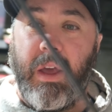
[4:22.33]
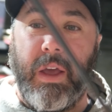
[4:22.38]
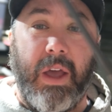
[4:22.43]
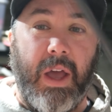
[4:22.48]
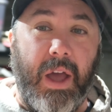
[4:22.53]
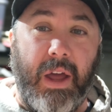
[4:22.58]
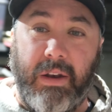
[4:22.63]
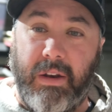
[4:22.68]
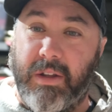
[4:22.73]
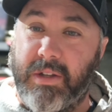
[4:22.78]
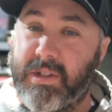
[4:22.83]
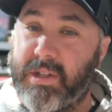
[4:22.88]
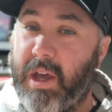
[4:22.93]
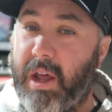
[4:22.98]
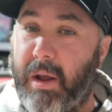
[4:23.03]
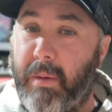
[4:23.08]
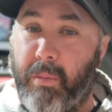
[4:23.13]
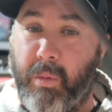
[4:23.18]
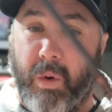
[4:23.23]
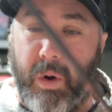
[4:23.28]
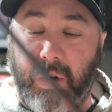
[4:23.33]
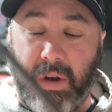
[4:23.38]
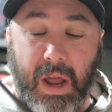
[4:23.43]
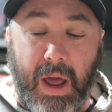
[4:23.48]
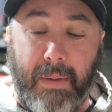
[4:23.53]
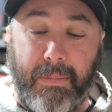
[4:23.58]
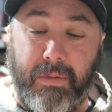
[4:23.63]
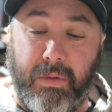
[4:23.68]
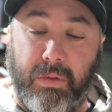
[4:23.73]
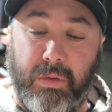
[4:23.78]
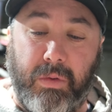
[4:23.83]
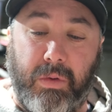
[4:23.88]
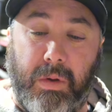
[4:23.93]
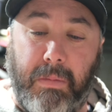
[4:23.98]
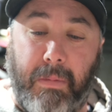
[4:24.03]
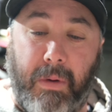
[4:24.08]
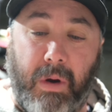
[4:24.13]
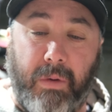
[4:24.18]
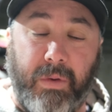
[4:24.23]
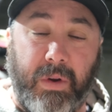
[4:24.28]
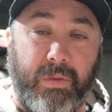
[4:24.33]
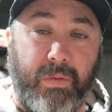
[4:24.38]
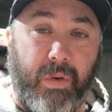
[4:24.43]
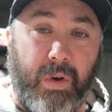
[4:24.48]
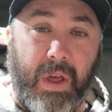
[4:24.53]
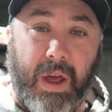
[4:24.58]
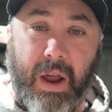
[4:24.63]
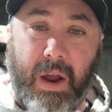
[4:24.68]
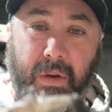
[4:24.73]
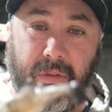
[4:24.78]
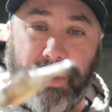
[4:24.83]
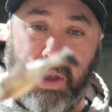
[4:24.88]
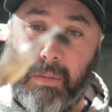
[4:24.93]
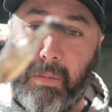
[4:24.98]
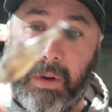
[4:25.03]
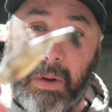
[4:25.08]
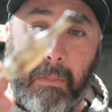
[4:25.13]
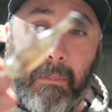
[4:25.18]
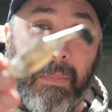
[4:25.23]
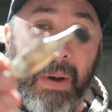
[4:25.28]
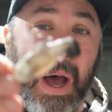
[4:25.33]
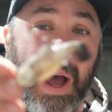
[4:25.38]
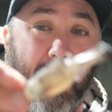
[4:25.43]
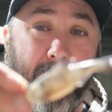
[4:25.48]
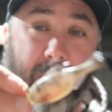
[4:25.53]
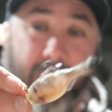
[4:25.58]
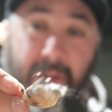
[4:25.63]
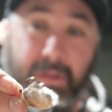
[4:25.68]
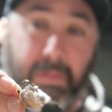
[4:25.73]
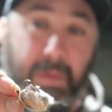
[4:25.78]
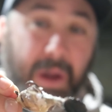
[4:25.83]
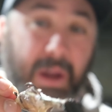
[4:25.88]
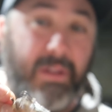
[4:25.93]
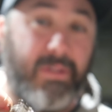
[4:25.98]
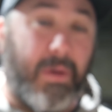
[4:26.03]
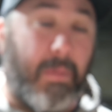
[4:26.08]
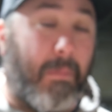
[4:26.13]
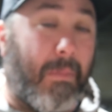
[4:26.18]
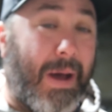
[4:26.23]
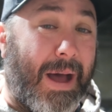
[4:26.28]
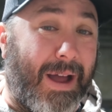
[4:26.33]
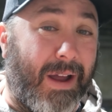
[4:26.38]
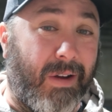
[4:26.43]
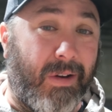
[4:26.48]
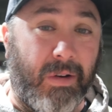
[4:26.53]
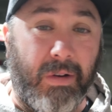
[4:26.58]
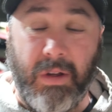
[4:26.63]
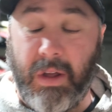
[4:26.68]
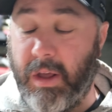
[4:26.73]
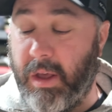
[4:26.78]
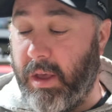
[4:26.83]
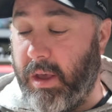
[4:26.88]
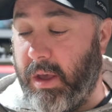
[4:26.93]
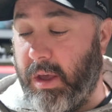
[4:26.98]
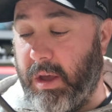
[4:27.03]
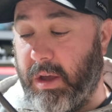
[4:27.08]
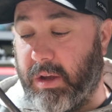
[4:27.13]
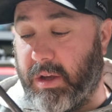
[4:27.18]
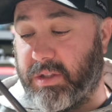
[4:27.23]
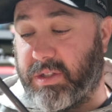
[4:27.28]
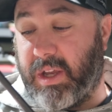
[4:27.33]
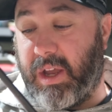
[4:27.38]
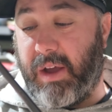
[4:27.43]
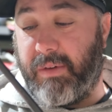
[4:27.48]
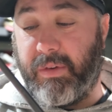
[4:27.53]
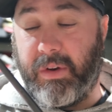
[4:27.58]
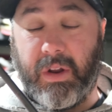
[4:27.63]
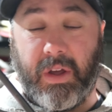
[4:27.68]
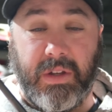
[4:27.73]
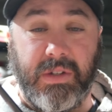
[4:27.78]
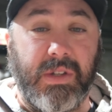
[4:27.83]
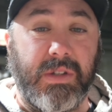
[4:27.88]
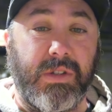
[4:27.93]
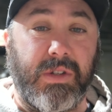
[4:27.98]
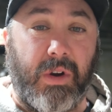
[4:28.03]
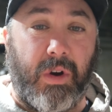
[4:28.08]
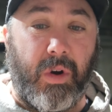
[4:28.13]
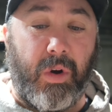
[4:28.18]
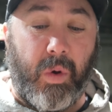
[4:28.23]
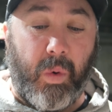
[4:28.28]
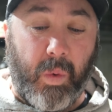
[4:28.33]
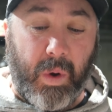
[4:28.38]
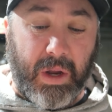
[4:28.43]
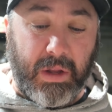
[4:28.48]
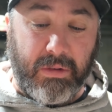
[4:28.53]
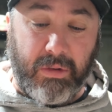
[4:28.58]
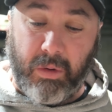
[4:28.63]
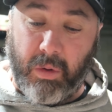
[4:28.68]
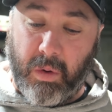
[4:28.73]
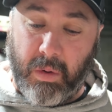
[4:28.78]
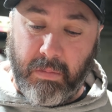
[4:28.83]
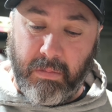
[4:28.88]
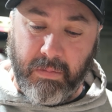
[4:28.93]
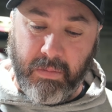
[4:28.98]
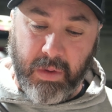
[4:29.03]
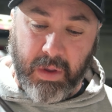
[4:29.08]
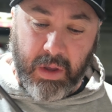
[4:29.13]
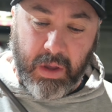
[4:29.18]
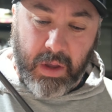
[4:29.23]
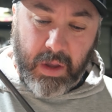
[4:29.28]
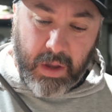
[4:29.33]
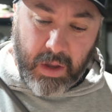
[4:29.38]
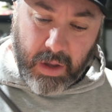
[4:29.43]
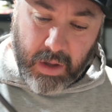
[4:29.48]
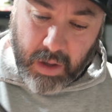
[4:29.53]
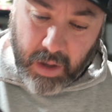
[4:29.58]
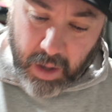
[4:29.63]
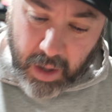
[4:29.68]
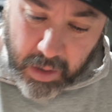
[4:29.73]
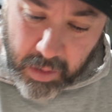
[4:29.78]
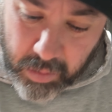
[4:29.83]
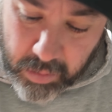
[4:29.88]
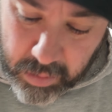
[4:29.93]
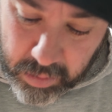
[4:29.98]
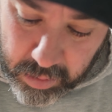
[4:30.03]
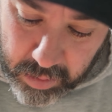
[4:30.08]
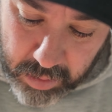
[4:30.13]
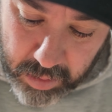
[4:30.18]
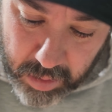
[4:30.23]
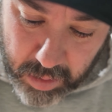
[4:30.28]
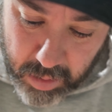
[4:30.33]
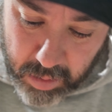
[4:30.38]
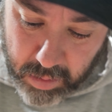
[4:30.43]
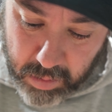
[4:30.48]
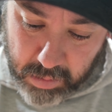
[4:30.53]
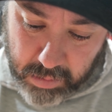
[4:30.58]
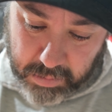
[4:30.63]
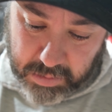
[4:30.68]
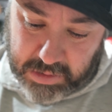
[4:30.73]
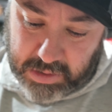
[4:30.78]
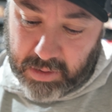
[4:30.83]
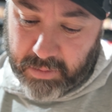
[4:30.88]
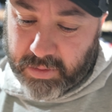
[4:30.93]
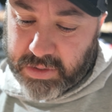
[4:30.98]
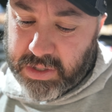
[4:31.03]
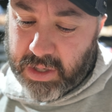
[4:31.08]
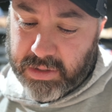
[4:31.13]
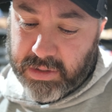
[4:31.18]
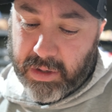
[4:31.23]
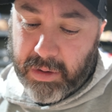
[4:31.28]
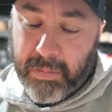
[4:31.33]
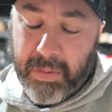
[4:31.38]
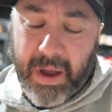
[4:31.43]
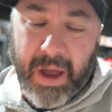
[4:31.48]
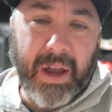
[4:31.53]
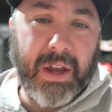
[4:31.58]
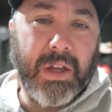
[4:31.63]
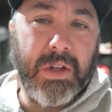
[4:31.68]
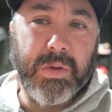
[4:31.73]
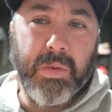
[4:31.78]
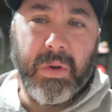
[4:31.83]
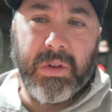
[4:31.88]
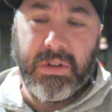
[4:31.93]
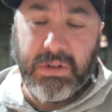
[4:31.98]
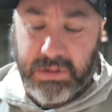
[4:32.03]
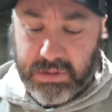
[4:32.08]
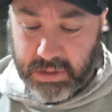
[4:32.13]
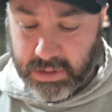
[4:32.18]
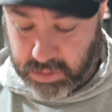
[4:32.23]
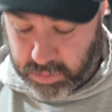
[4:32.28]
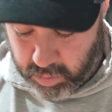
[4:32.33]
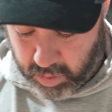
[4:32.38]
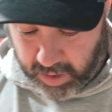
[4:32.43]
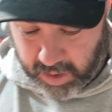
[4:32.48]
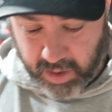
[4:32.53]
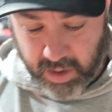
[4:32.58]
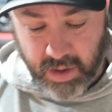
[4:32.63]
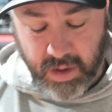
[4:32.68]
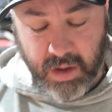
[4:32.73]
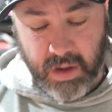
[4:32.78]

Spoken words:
And this setup worked absolutely perfect for that. I was able to bomb these baits a mile because they have a nice internal weight to them. I don't know, let me see if it says on the package what these things weigh.